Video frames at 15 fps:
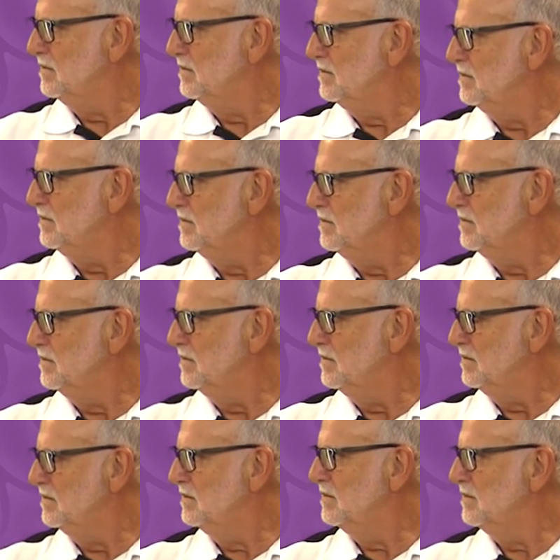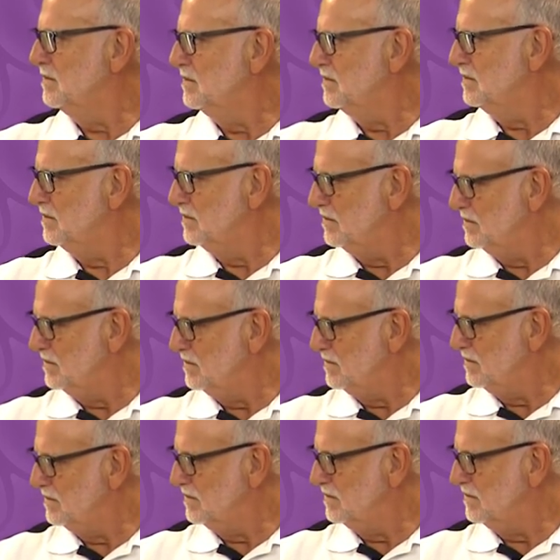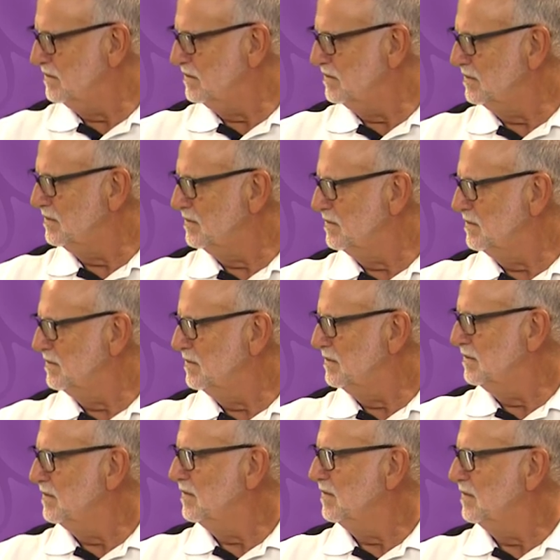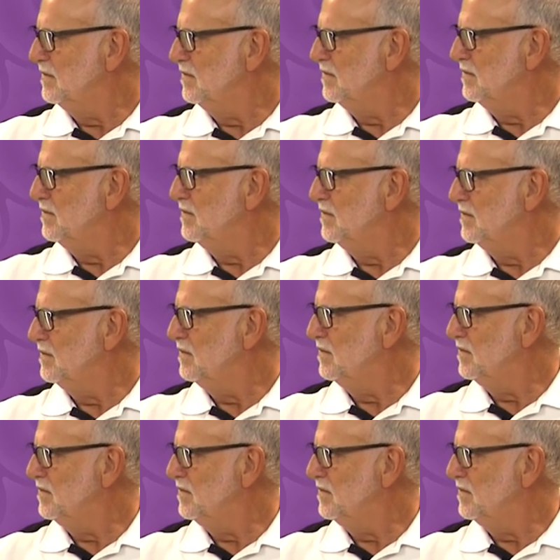(not speaking)